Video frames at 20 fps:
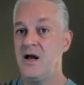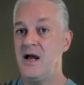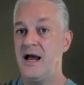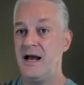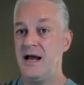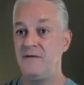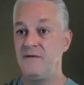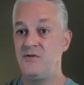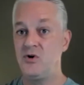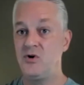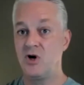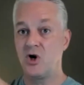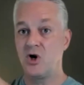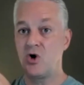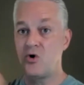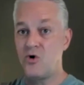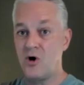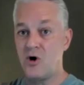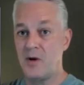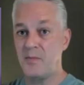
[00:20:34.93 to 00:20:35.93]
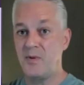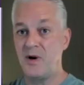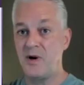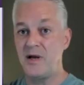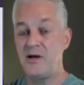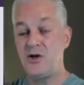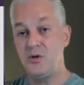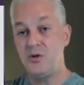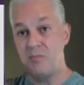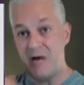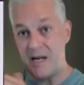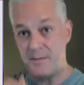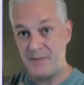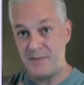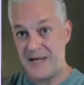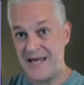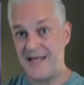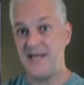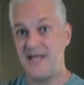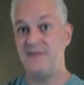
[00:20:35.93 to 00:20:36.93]
And if you're a corporate, you might
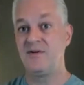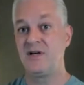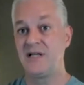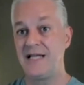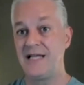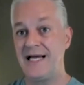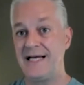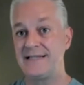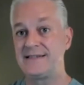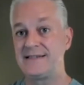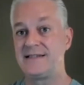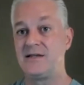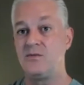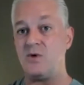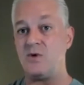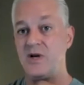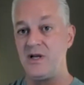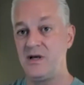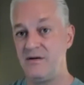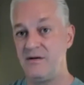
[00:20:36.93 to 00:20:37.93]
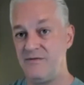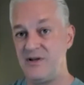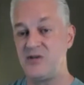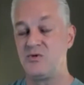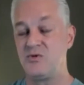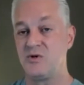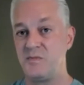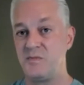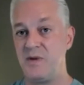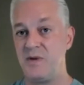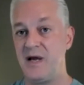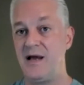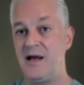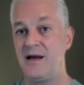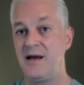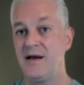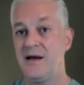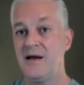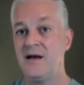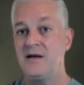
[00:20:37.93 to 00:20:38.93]
pay even less than what individuals pay,
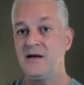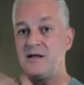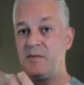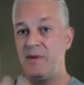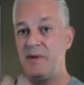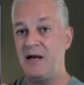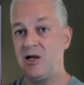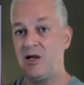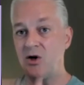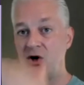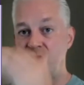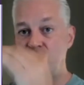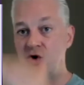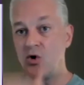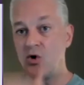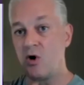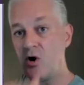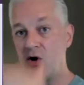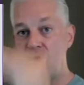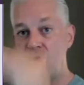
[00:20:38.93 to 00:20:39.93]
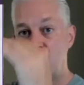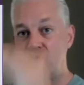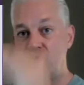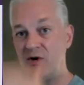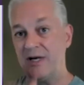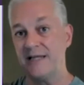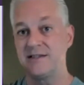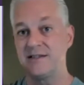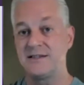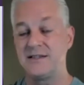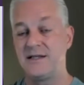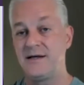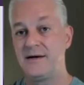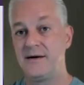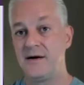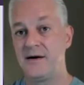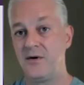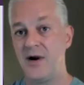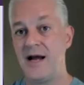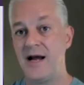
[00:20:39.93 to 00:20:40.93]
depending on your own risk,
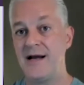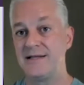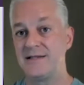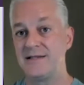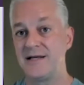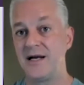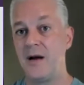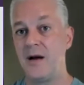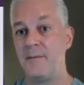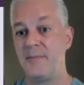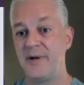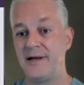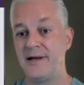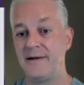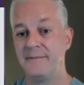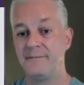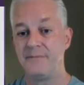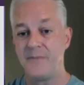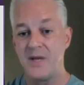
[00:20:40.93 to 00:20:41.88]
all right, as a company.